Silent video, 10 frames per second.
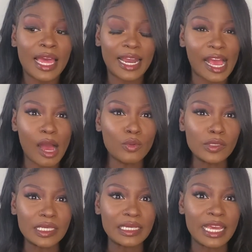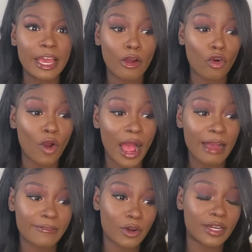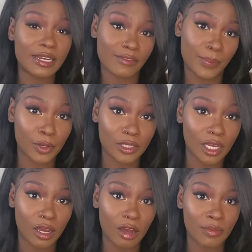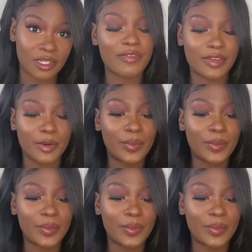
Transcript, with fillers: Like I will sit there and cry for another person accomplishment.